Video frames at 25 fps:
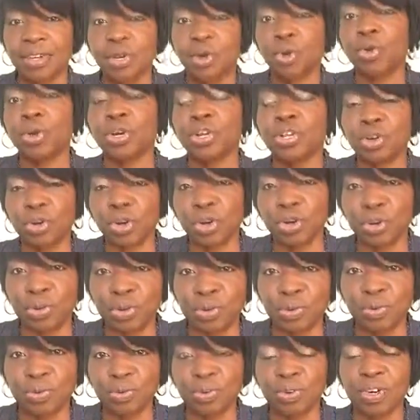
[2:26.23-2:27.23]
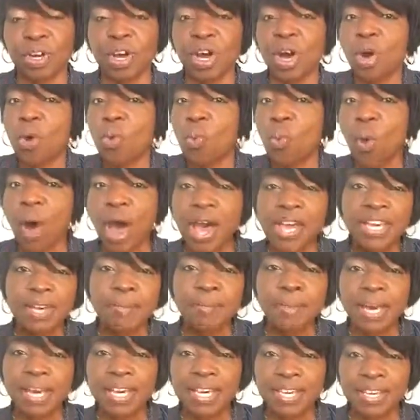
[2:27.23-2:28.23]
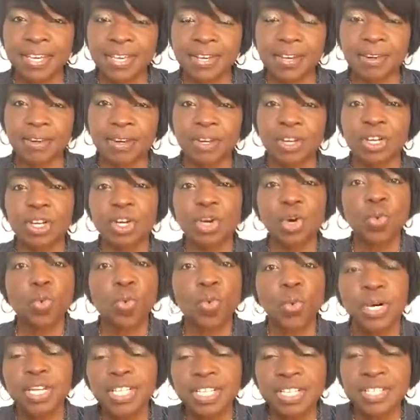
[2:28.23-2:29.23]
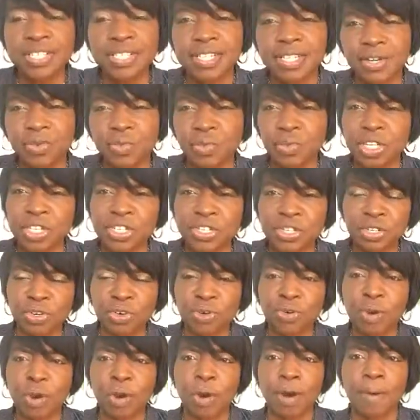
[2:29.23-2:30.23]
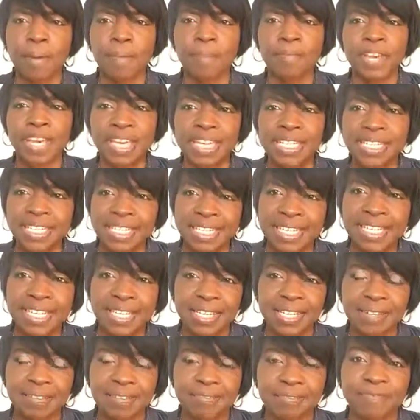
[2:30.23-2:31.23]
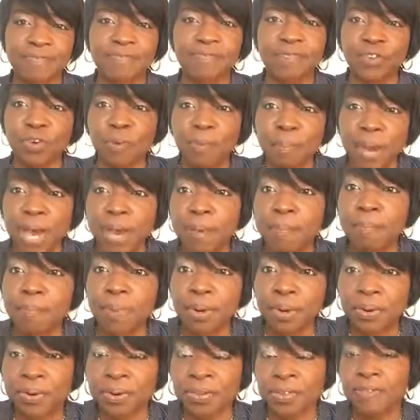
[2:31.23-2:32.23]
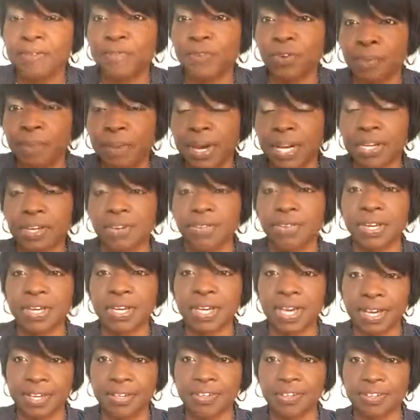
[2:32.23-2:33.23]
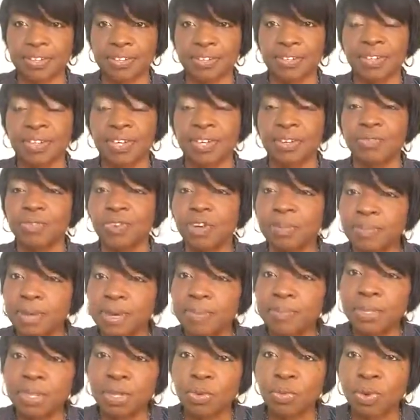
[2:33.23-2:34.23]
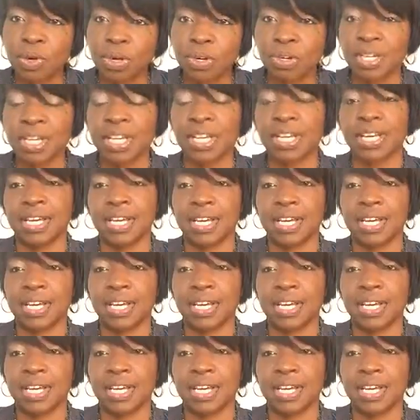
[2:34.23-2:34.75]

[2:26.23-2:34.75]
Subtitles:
or your who? Why am I here? What is the original intent for my birth, for my creation? Remember, the word